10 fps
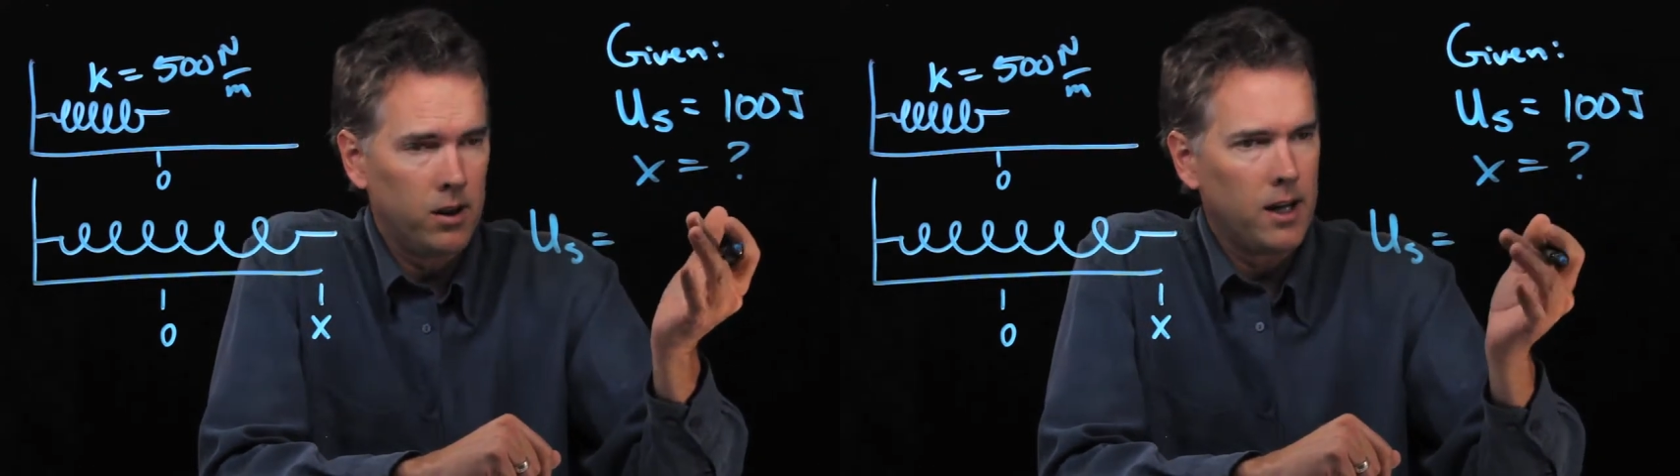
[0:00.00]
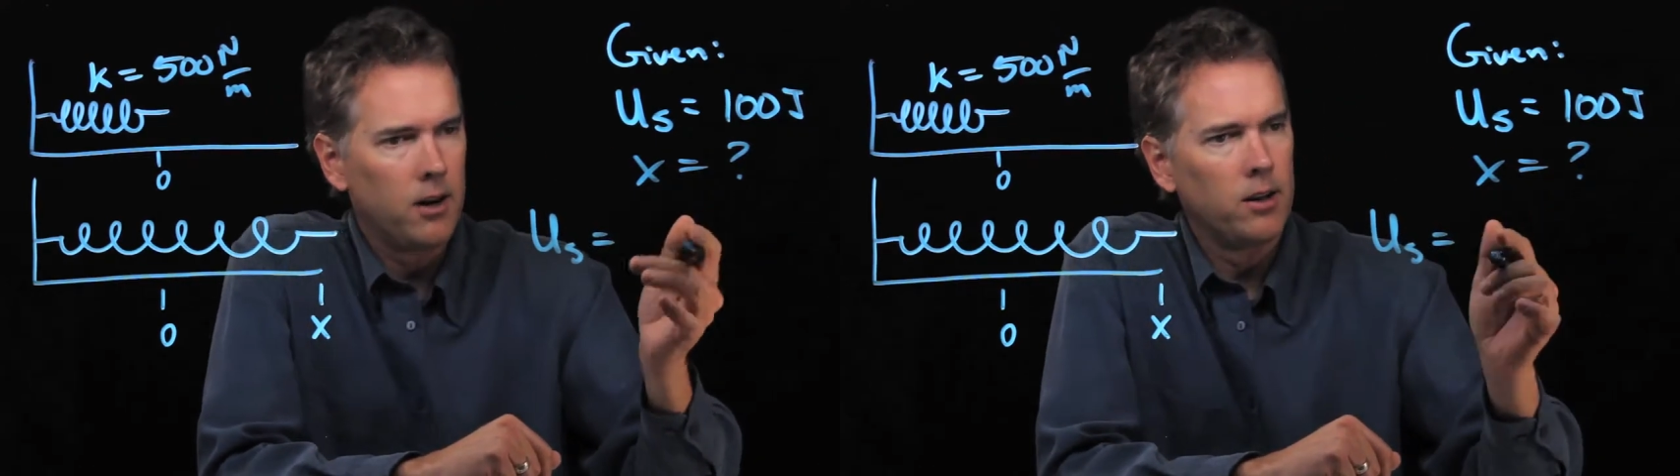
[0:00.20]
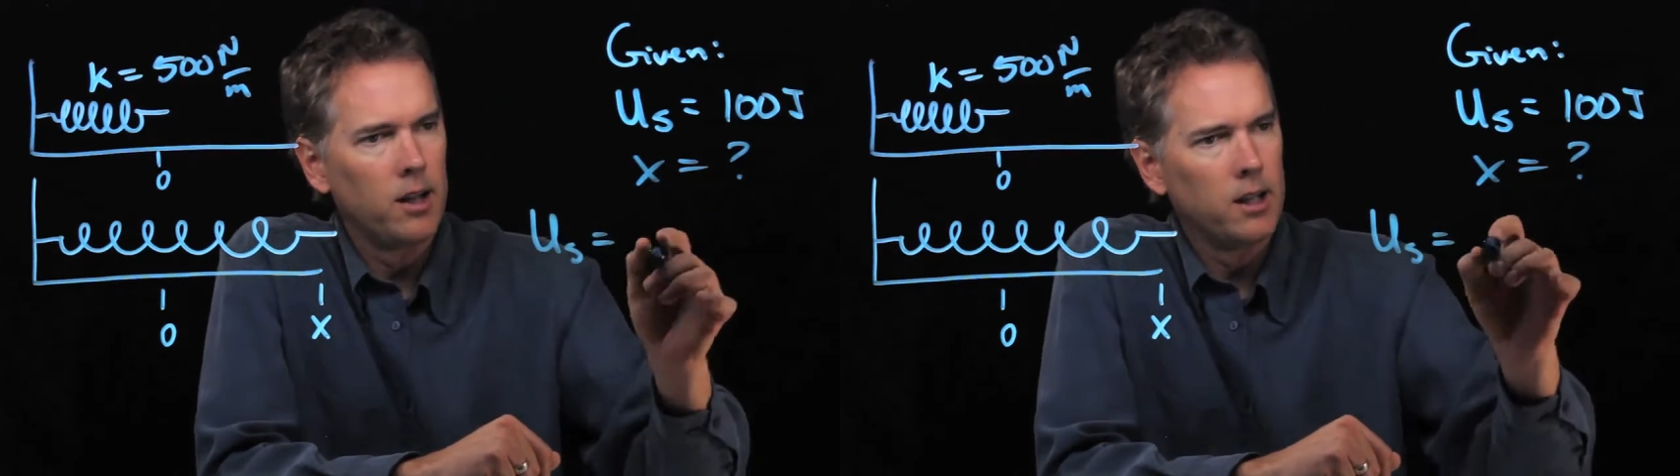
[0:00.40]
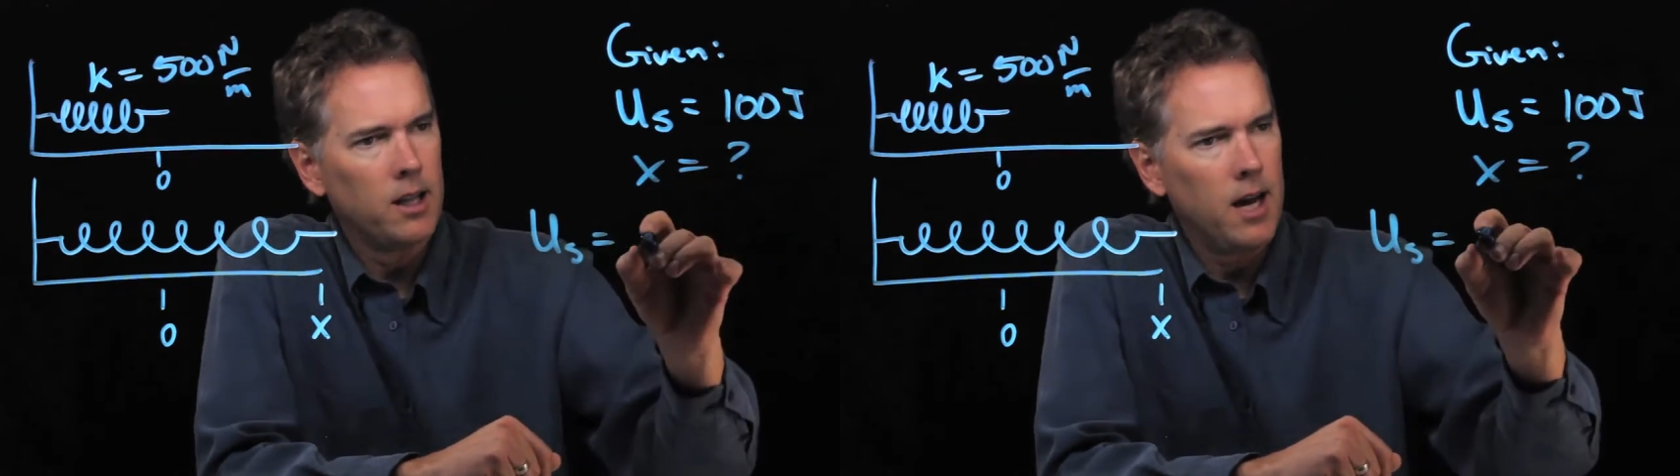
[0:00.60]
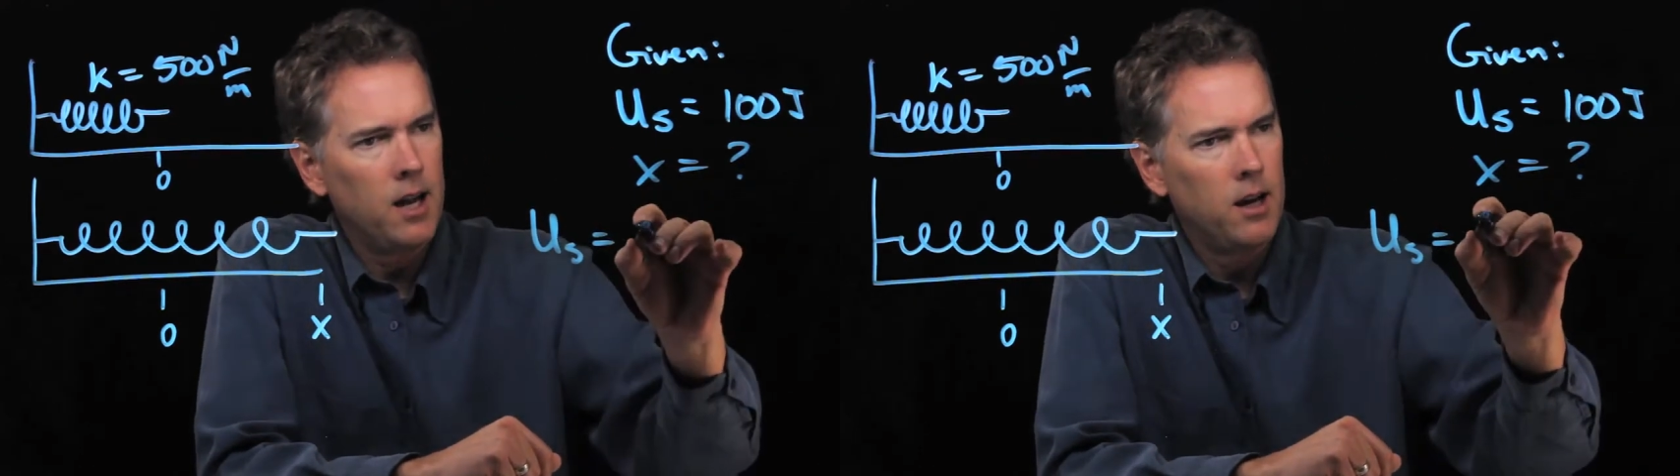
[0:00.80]
to
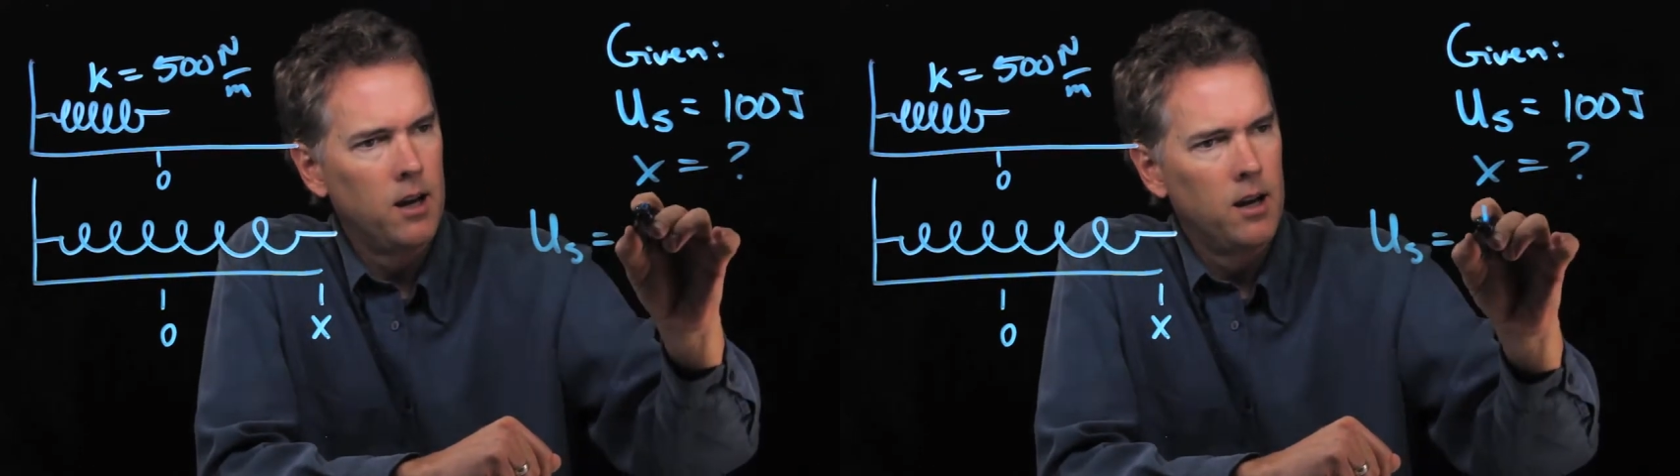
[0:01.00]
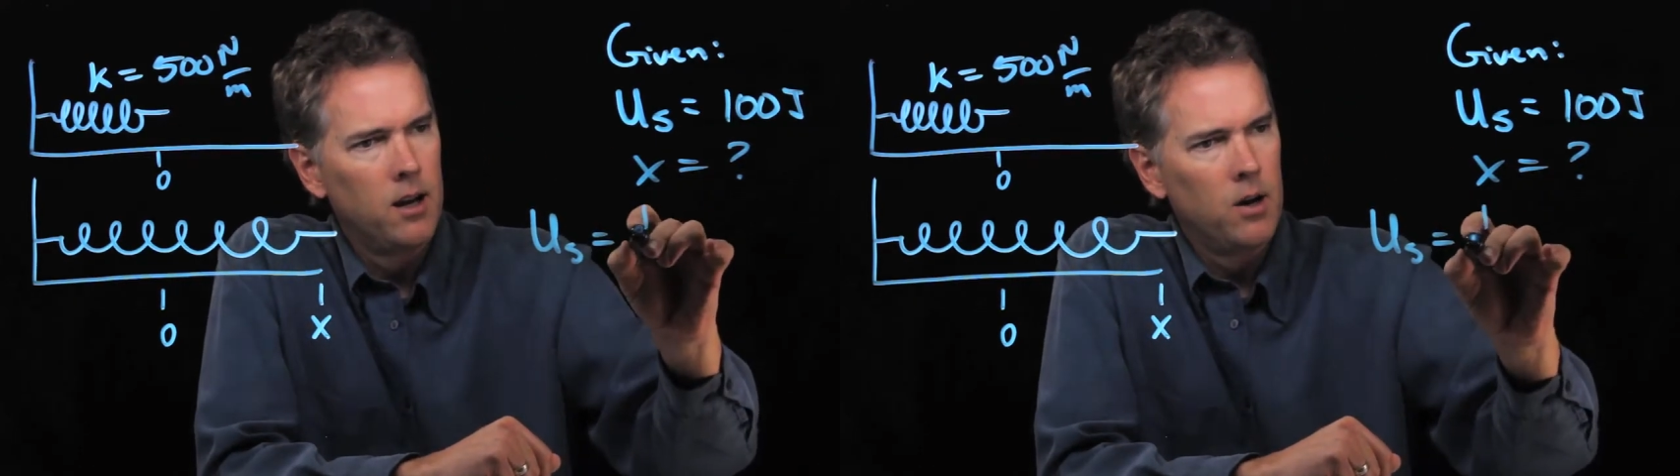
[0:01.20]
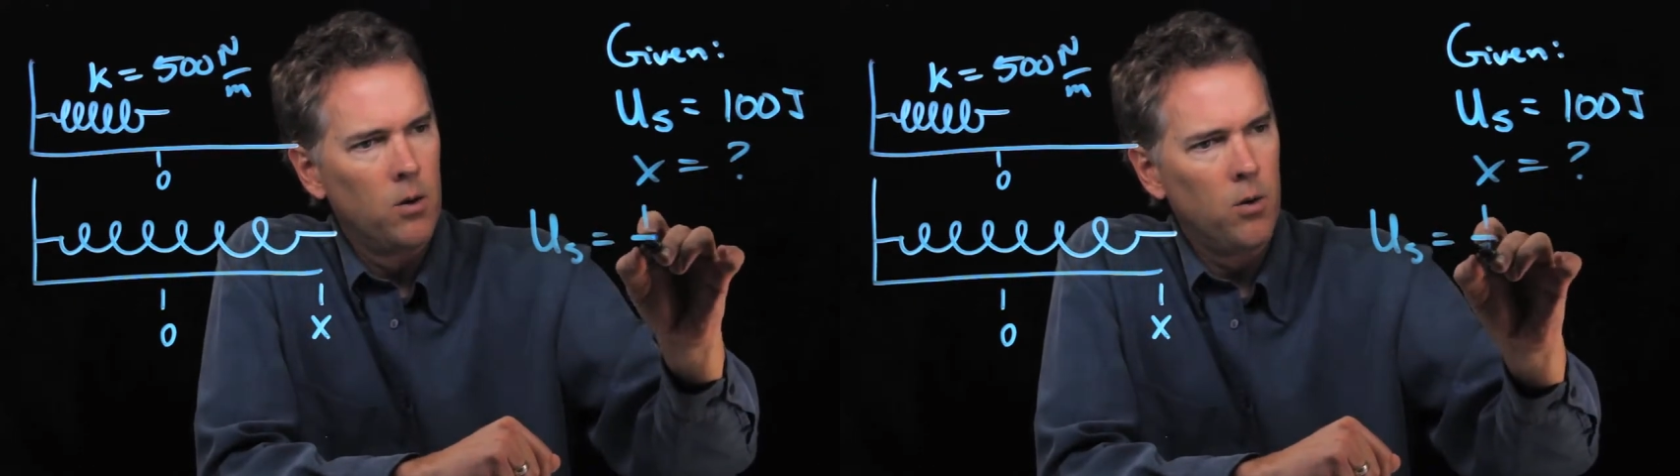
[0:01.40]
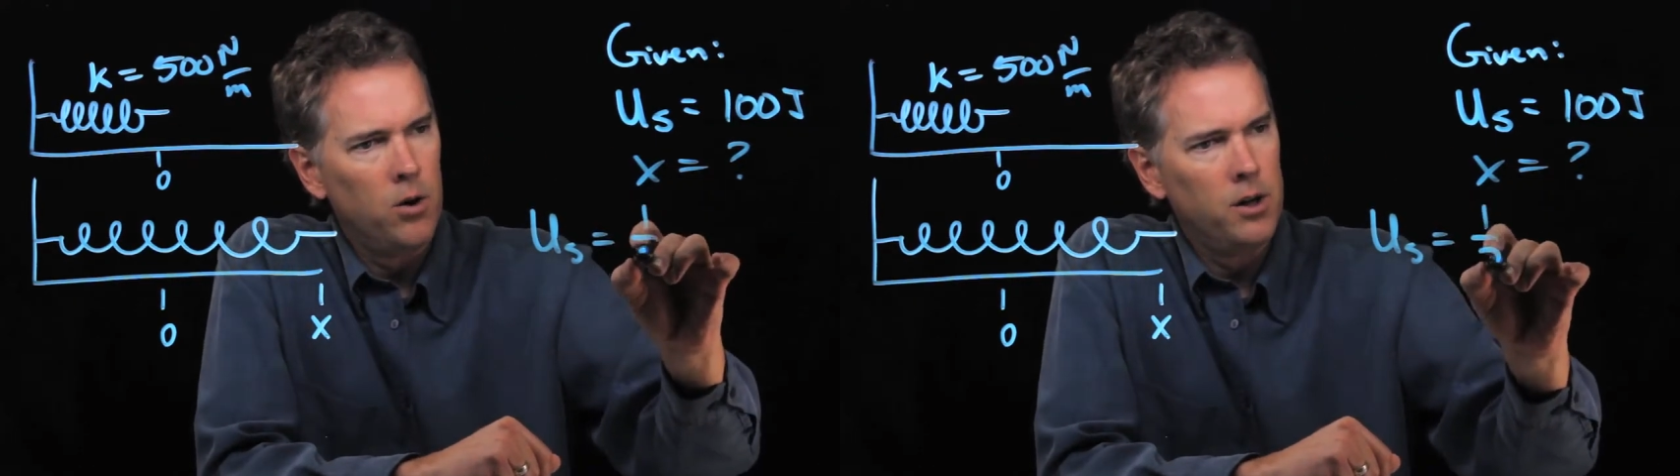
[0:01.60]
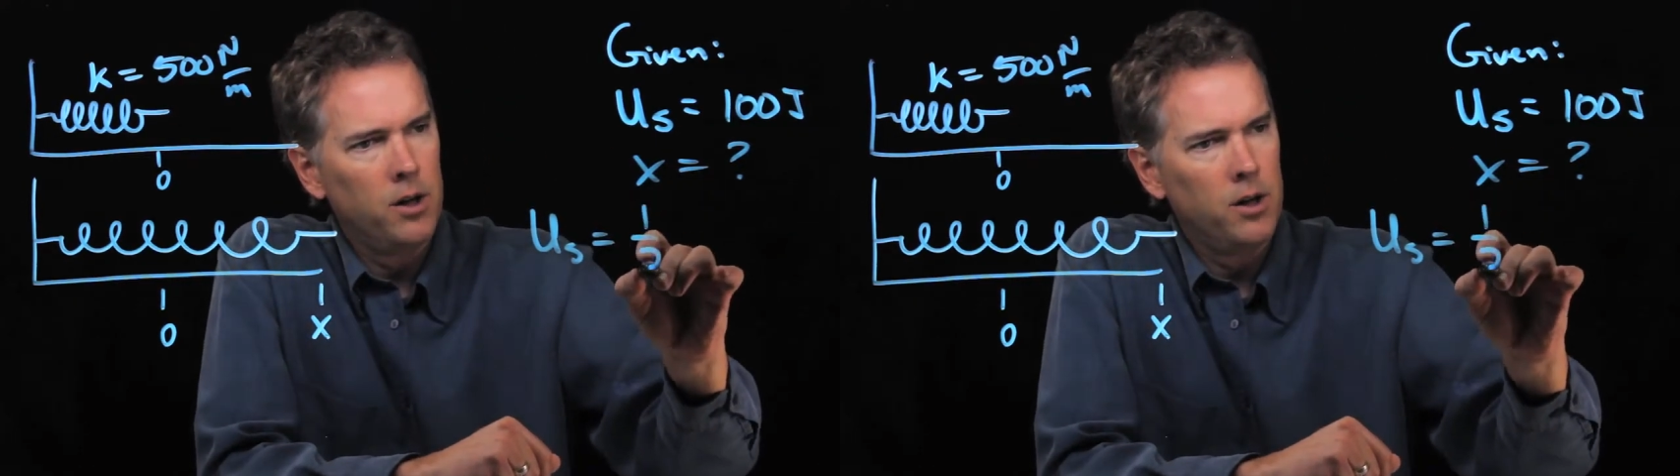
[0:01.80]
calculate that. Or